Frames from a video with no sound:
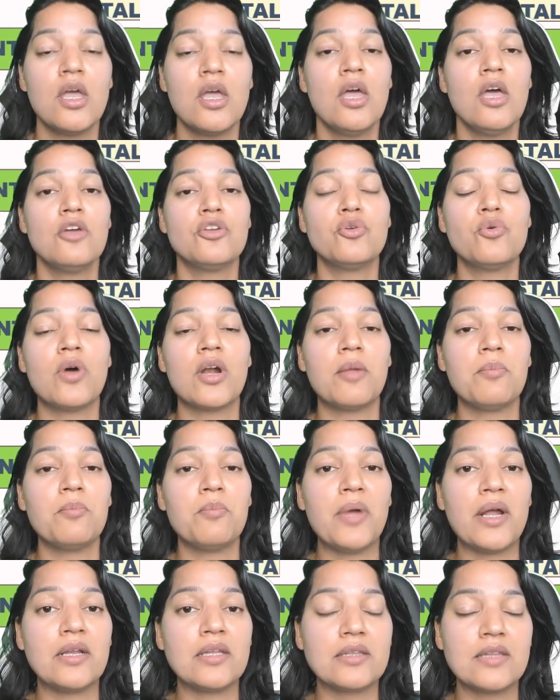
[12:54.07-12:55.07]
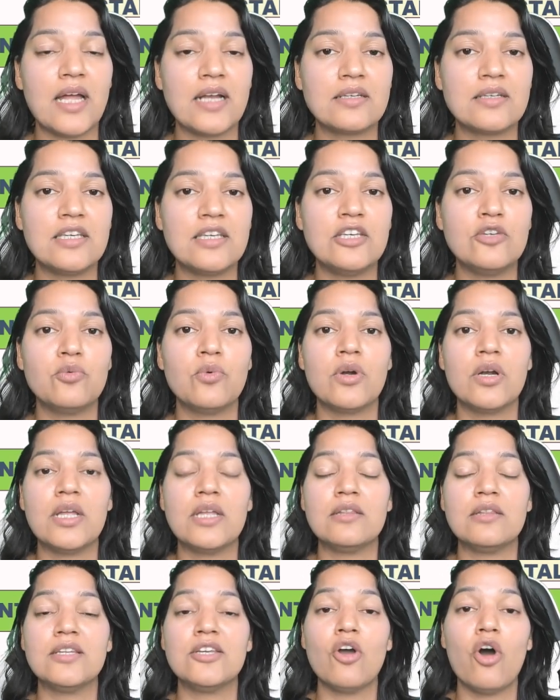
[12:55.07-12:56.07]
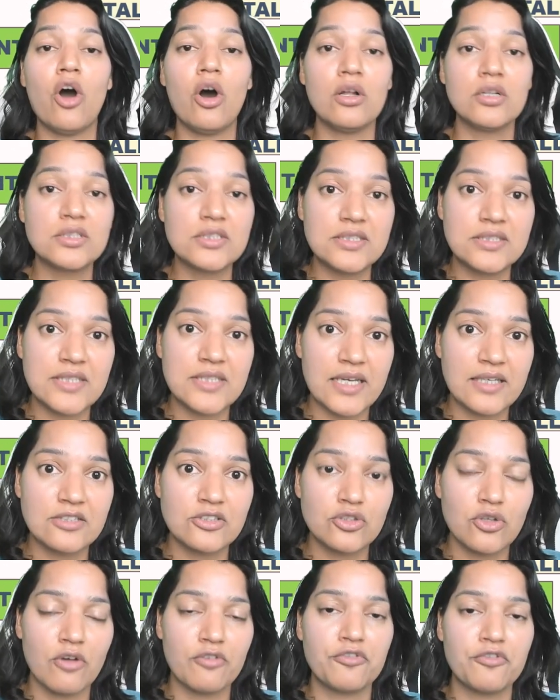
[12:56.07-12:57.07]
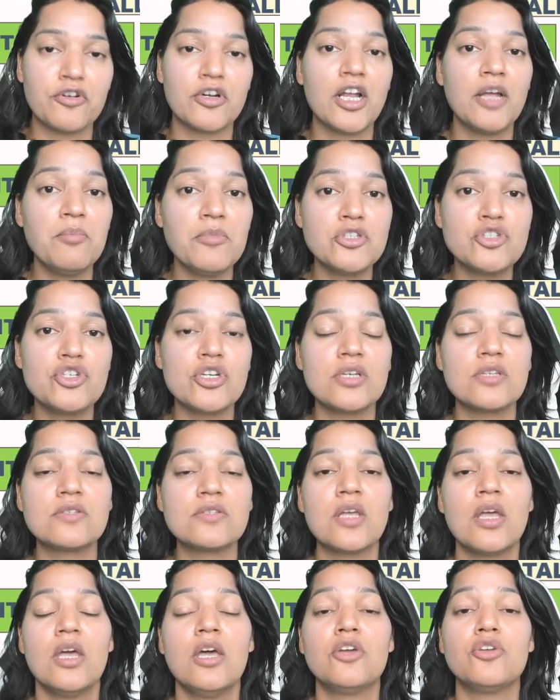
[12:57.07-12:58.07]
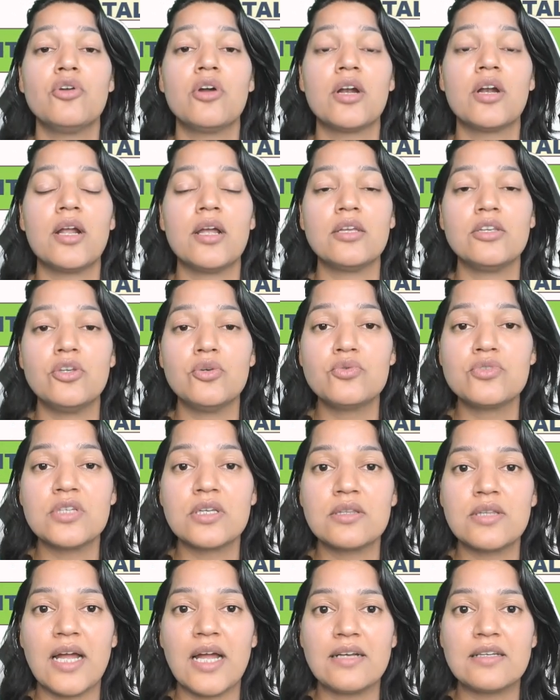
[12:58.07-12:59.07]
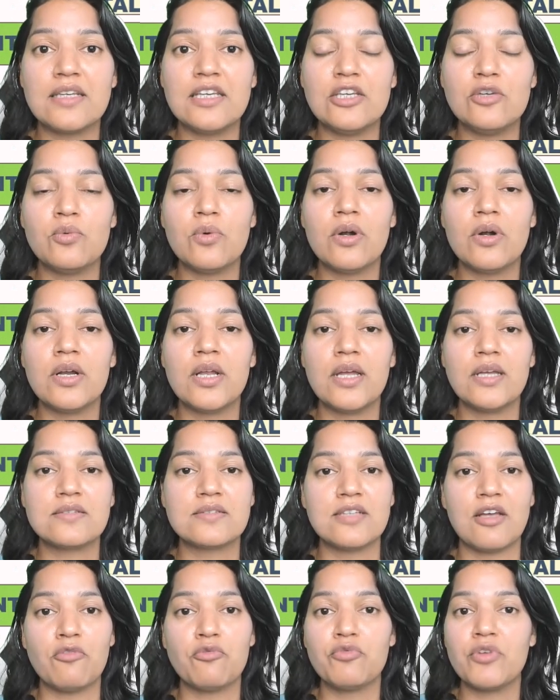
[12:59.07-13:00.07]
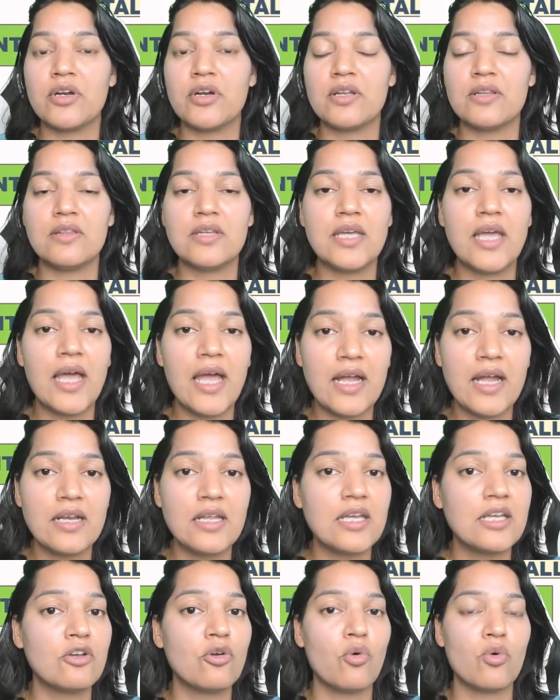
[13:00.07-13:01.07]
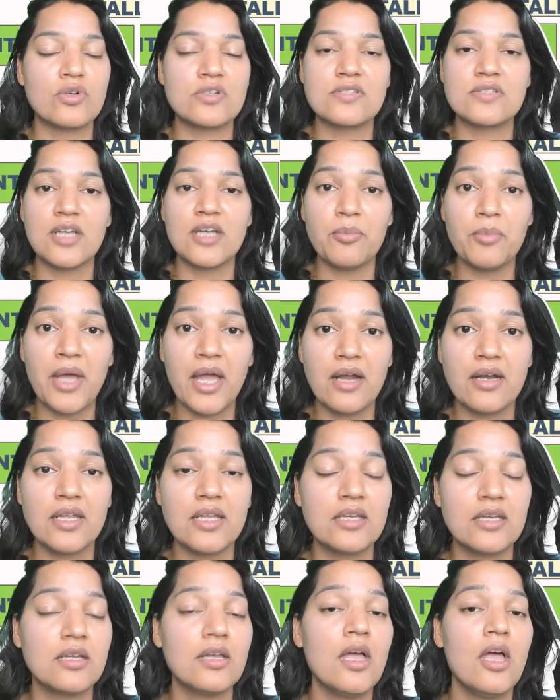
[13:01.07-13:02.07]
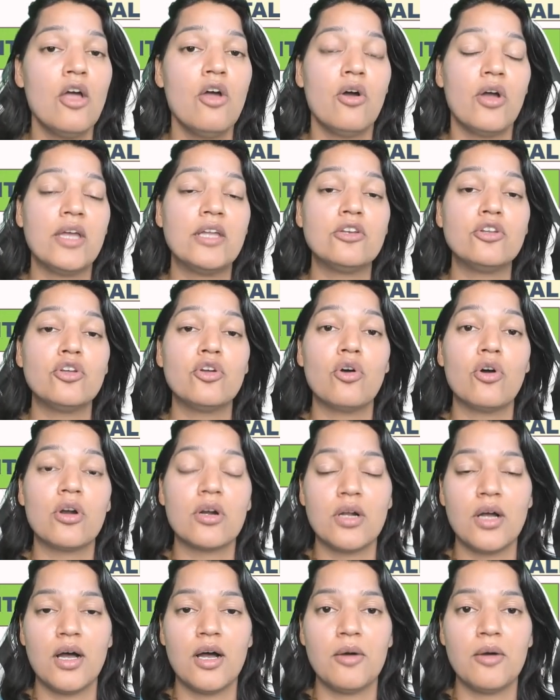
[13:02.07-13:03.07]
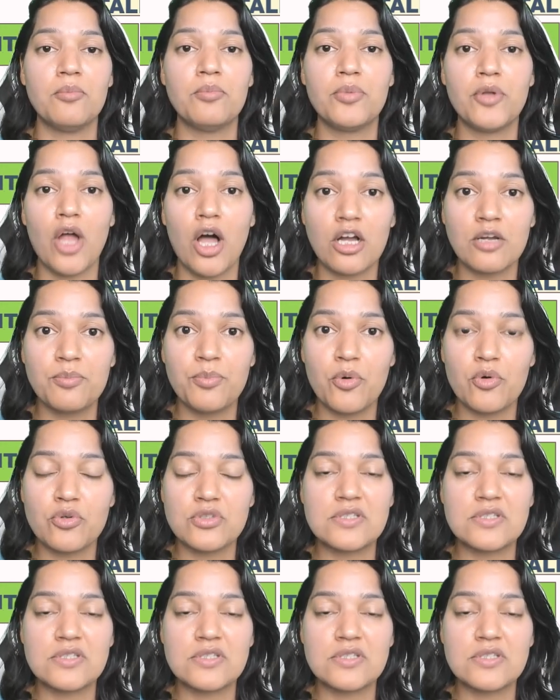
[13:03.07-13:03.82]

you are embedding that keyword in the alt text of your images, you are using that keyword somewhere in the heading or subheading in your blog post